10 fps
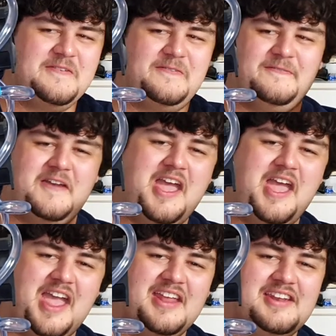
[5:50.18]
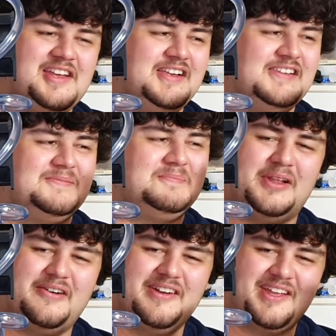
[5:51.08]
fan is
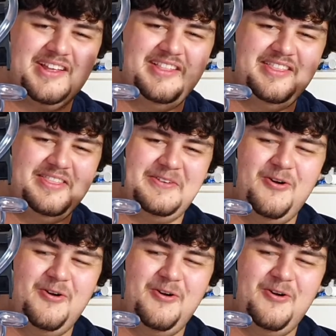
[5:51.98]
blowing the